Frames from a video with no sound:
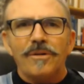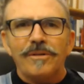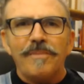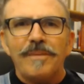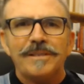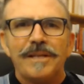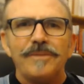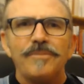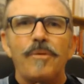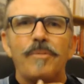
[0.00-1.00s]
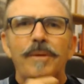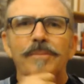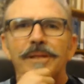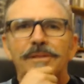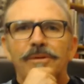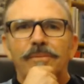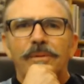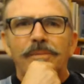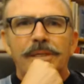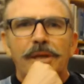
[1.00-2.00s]
and I must say there's more people that sort of
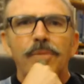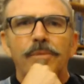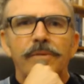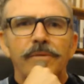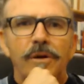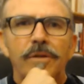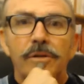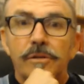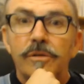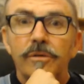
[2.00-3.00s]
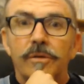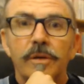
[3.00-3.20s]
probably don't believe in God that do.